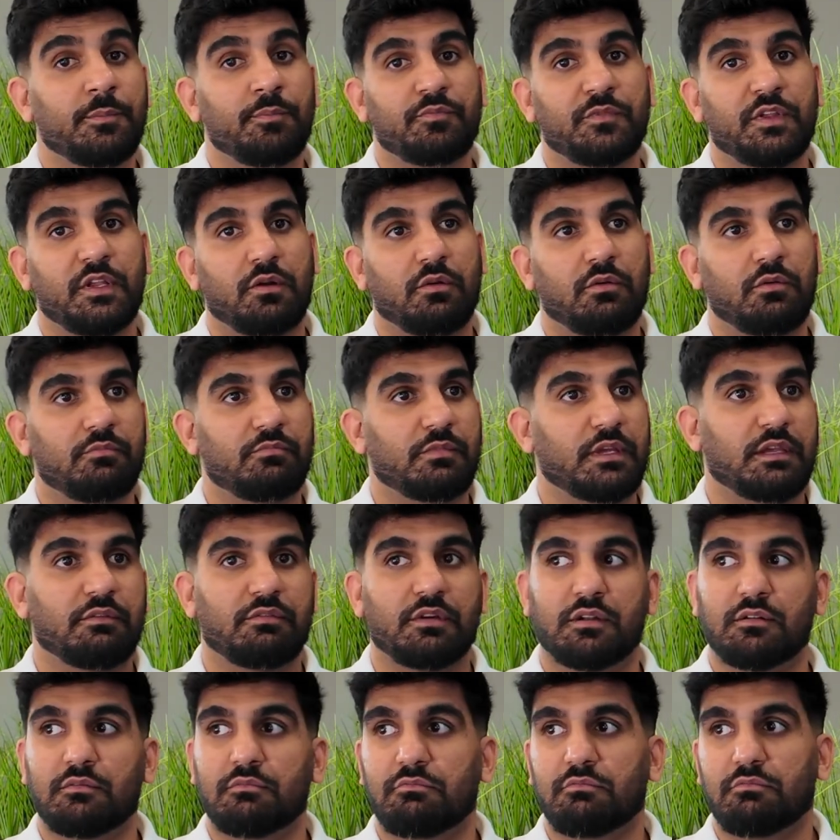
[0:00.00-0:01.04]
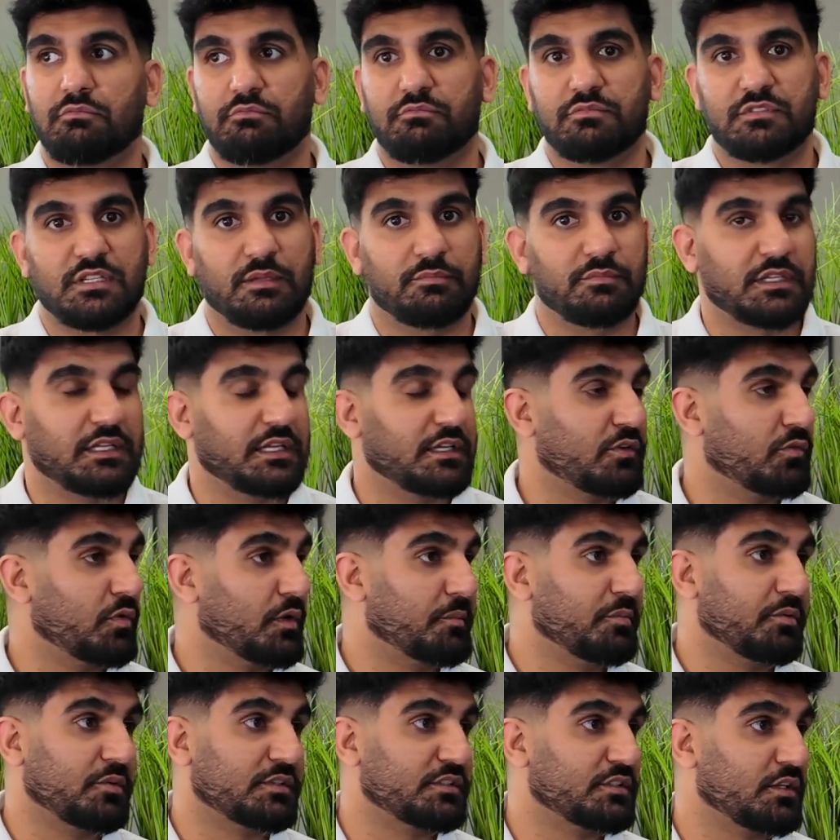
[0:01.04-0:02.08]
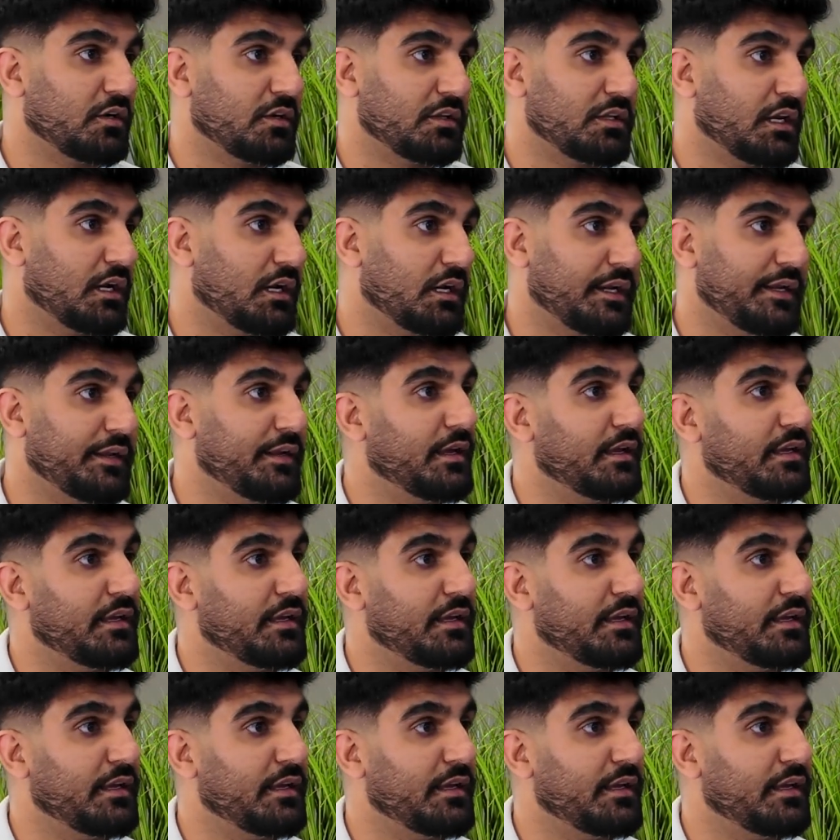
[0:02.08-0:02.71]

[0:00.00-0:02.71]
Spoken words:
even something like QuickBooks Online